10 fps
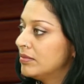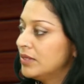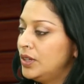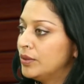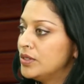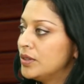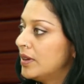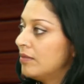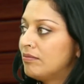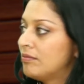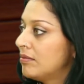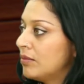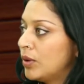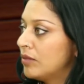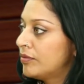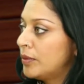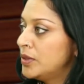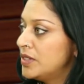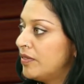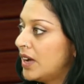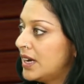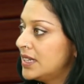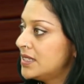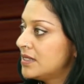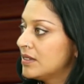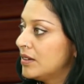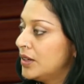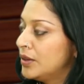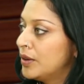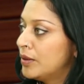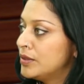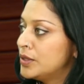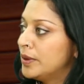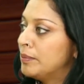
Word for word: you can do it from your device. Or you can go and do it